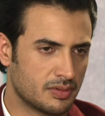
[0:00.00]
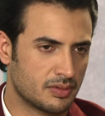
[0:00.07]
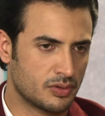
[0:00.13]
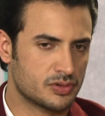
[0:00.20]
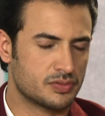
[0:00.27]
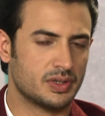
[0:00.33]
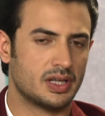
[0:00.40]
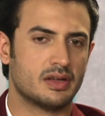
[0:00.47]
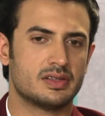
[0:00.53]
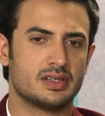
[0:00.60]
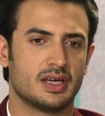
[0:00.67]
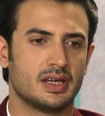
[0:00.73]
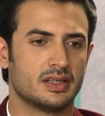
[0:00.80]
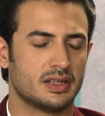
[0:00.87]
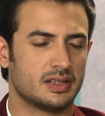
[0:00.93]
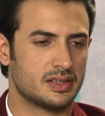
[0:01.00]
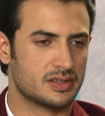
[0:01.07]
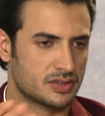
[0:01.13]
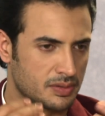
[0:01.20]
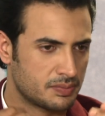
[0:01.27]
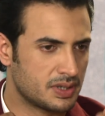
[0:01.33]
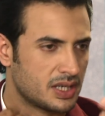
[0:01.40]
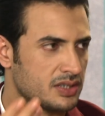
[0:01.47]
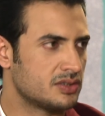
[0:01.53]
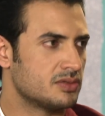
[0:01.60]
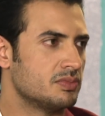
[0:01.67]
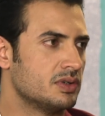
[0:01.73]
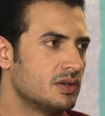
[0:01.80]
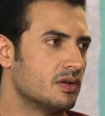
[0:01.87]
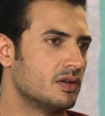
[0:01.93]
Goes without saying that the script has to
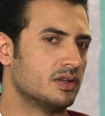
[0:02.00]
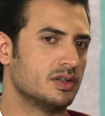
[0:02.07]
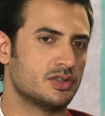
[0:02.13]
be good.